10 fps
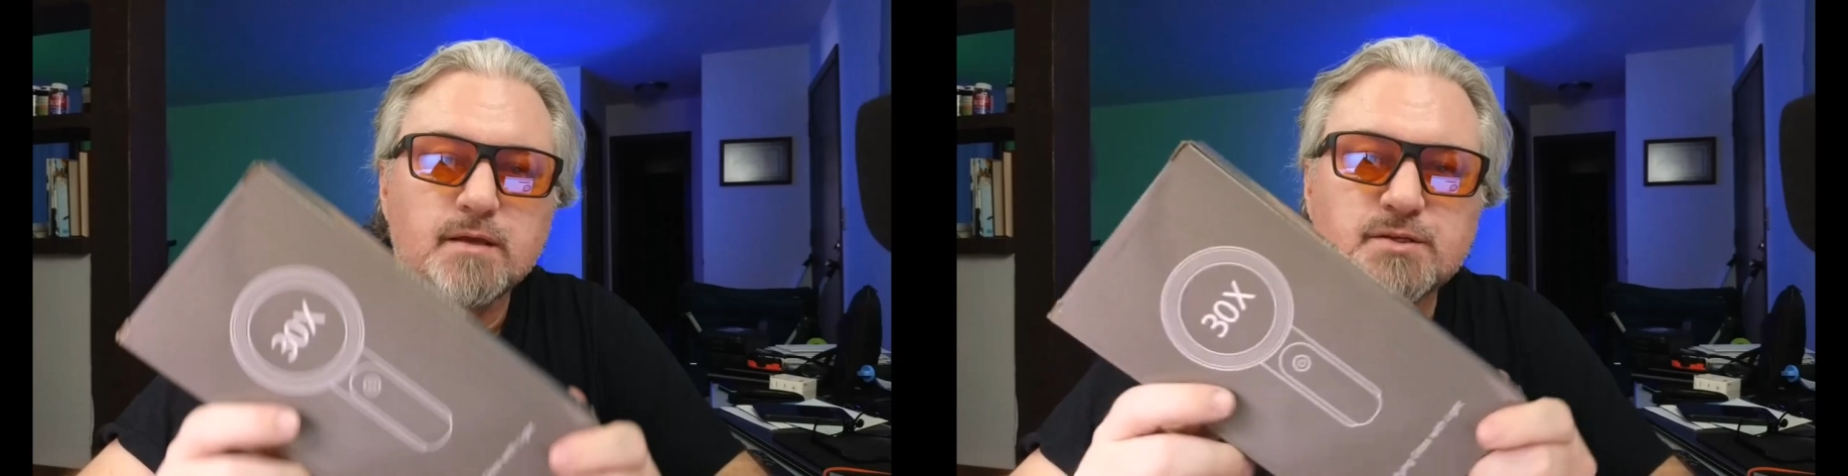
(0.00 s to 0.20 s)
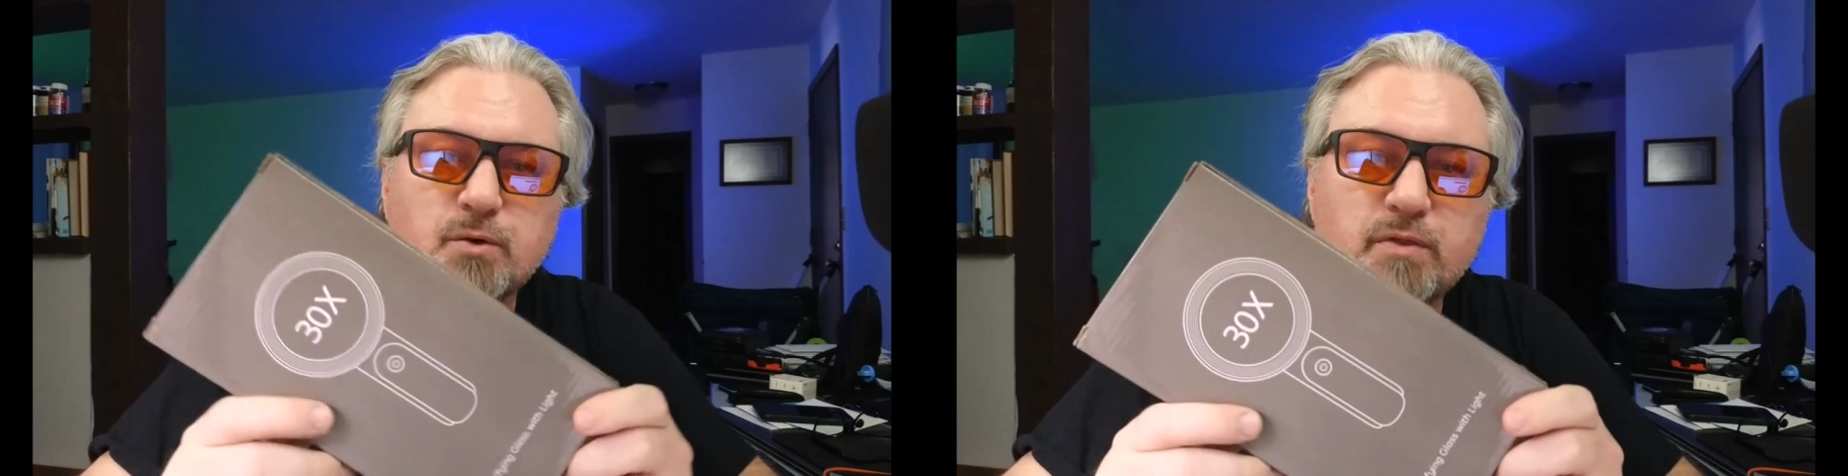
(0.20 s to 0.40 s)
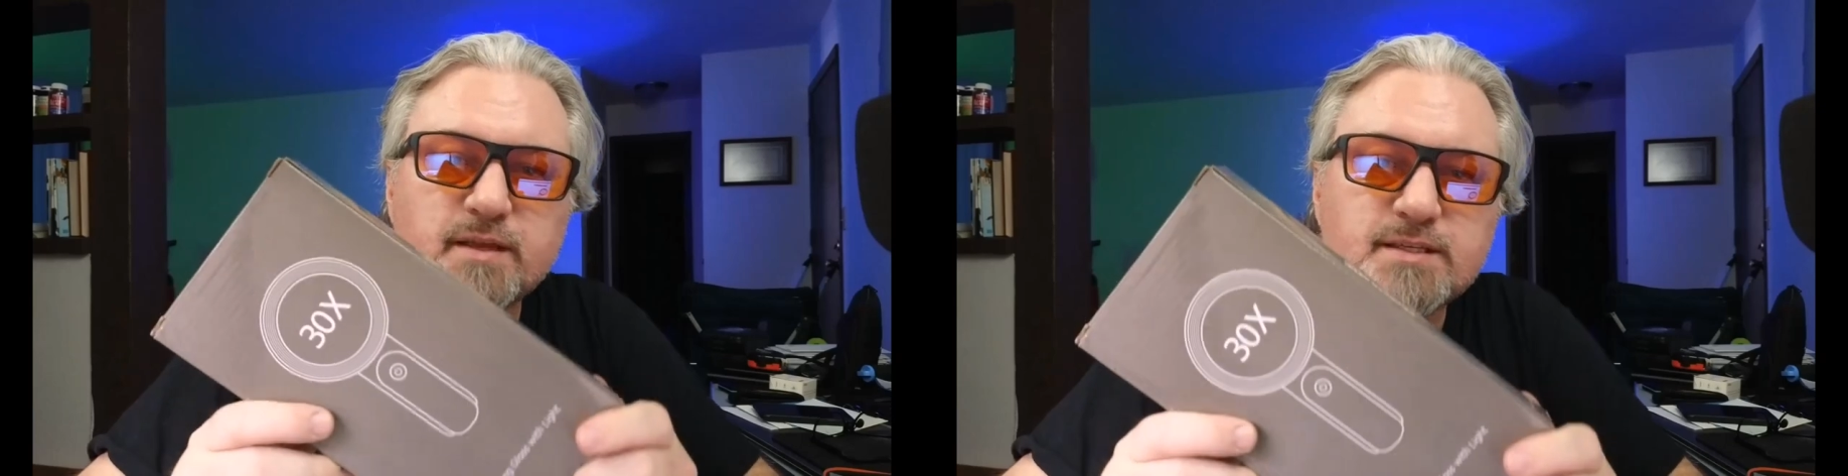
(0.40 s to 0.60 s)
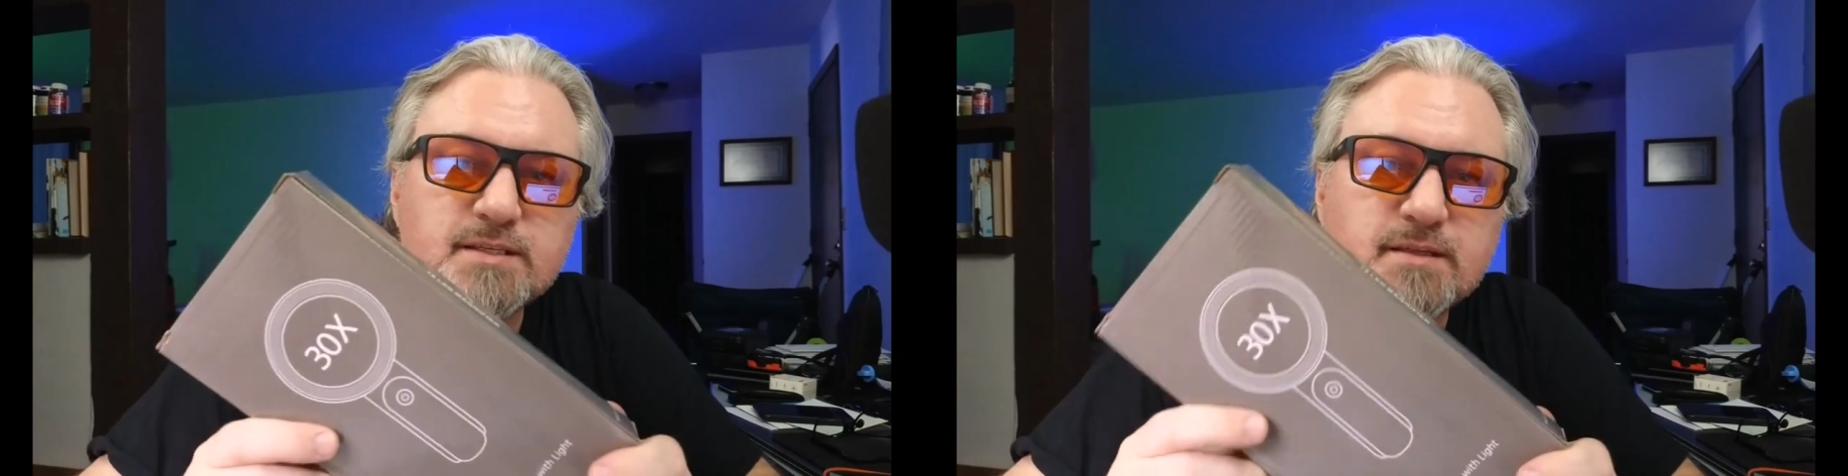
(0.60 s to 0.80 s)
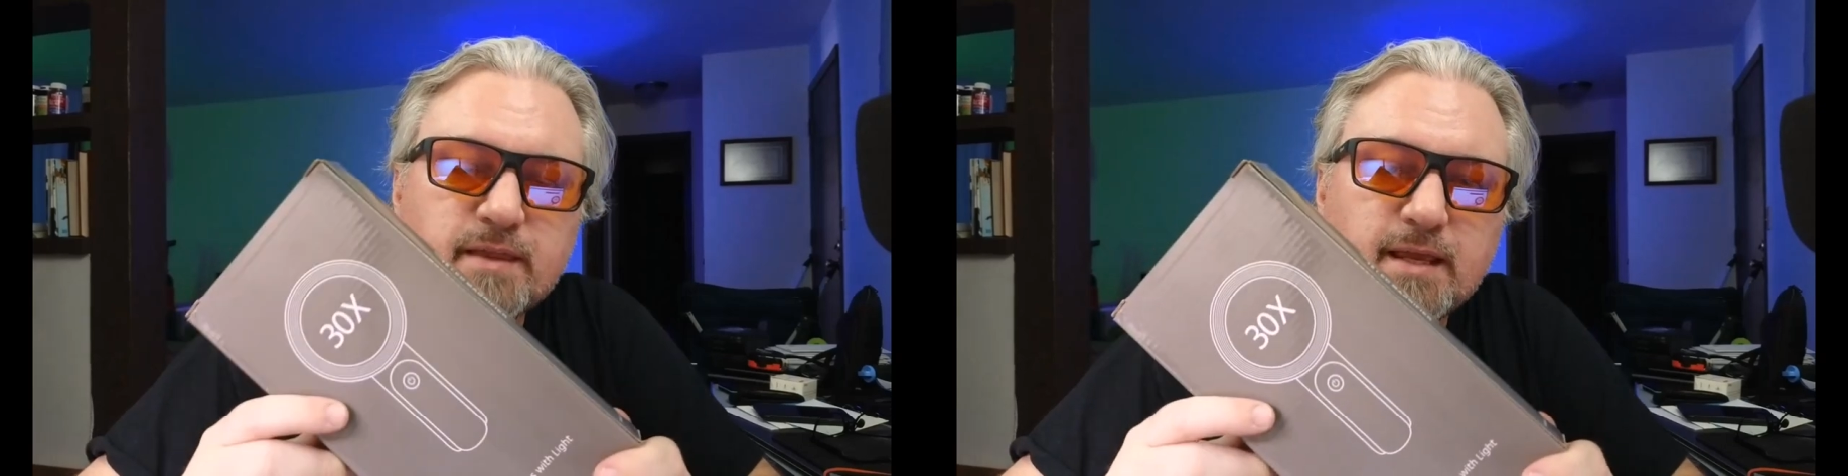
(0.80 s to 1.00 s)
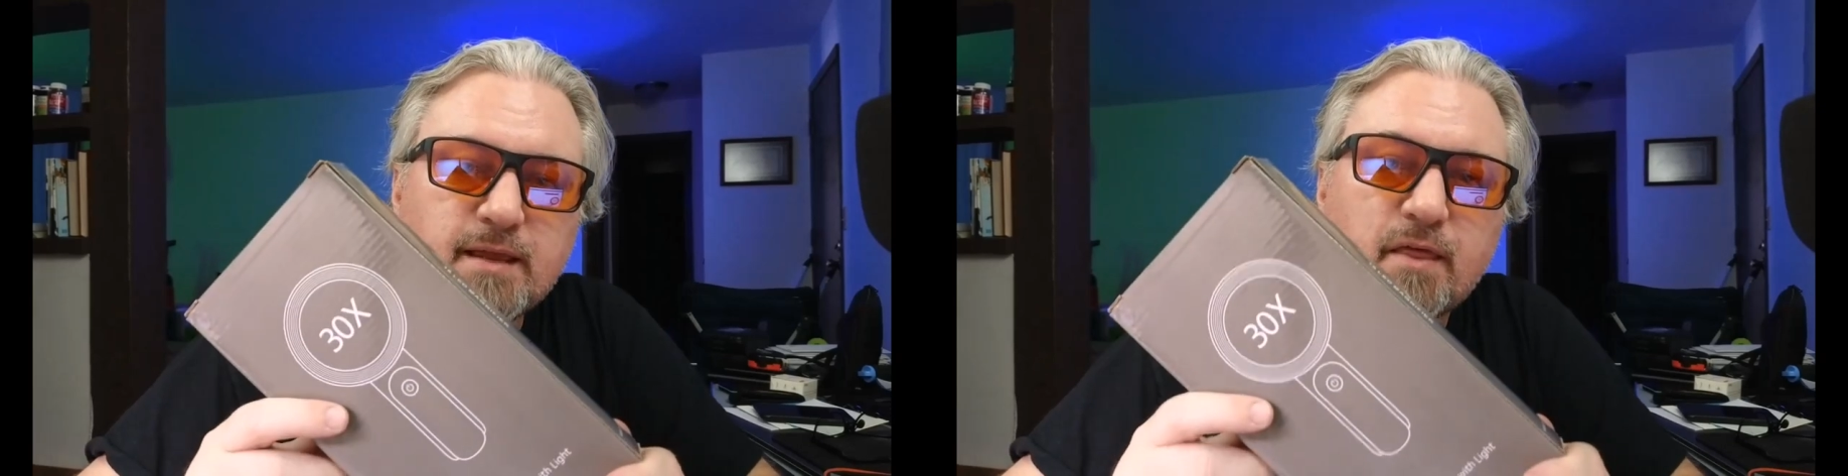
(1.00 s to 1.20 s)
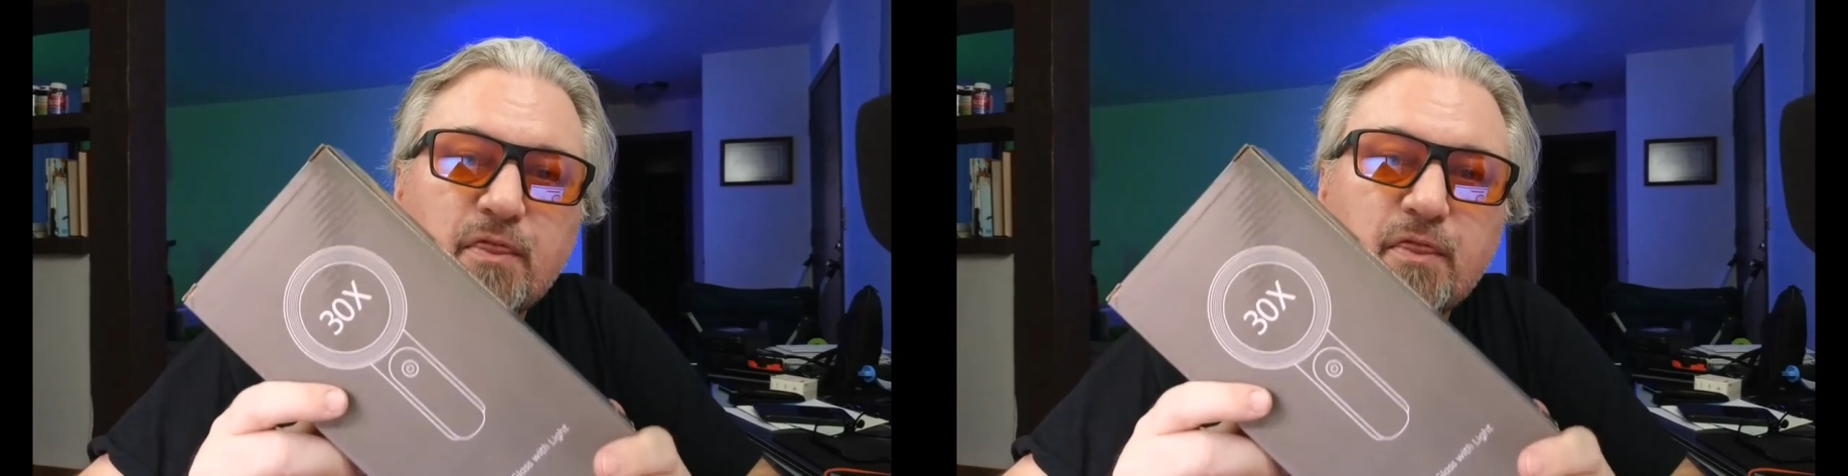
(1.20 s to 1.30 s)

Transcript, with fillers: So this is the